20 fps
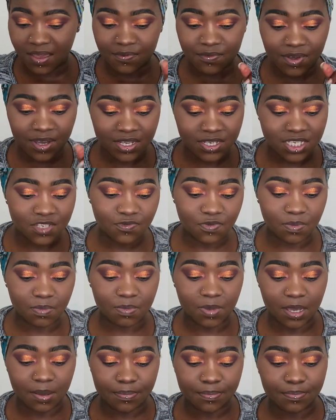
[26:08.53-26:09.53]
If I can just from
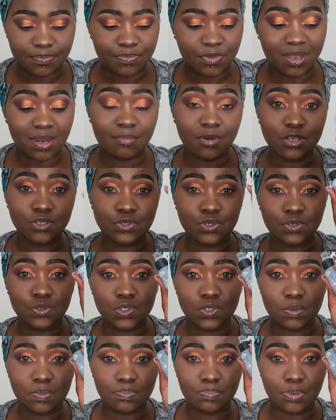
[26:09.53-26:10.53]
here. And I'm going to
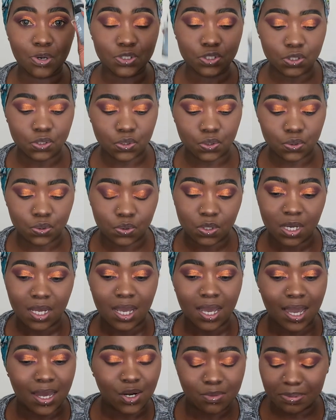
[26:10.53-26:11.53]
use the bonding glue.
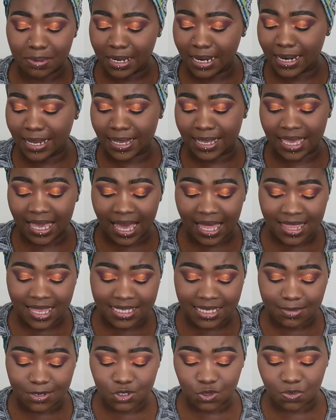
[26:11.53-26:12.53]
I know people are like, yeah, that's
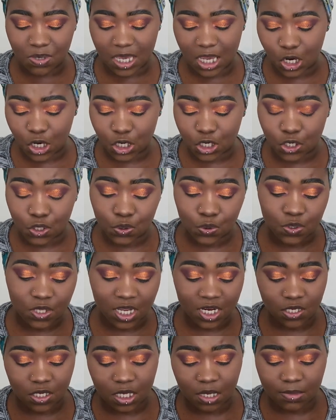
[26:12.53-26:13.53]
supposed to be hair glue.
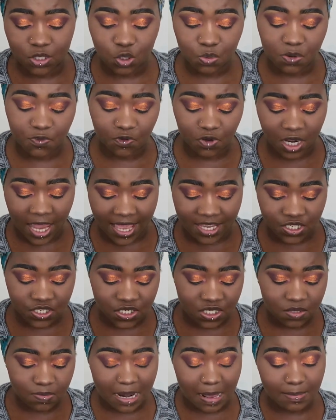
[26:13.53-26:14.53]
That's not supposed to be for
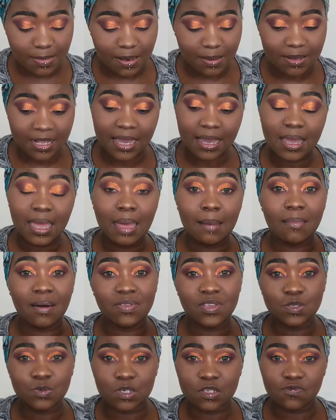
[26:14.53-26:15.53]
lashes and blah, blah, blah. But
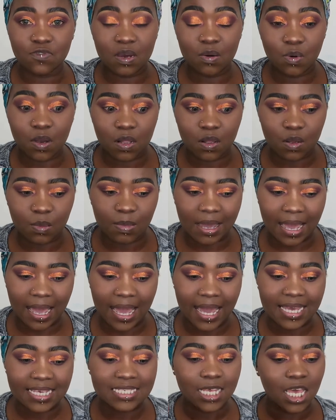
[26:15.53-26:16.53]
this works very well on my
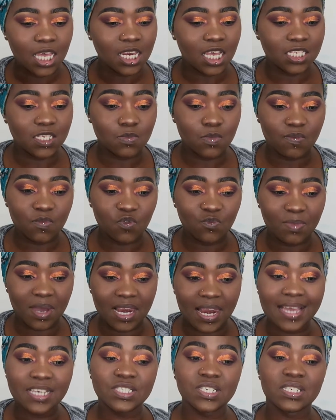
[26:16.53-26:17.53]
eyes. Doesn't remove my
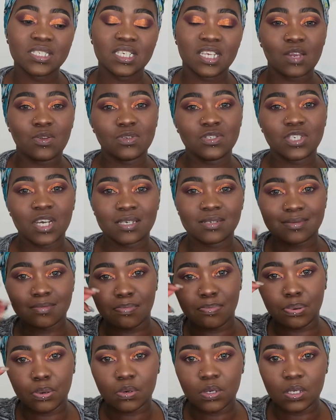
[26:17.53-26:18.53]
lashes. And I don't just
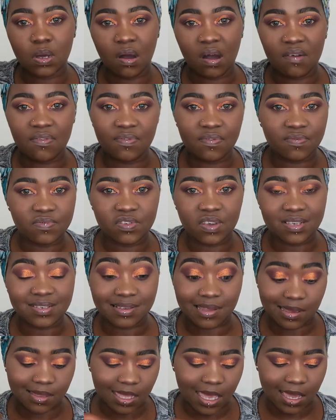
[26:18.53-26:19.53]
pull it off just
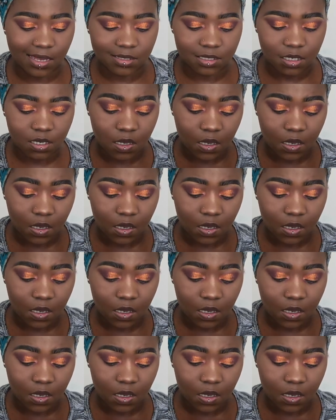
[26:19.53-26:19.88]
like that.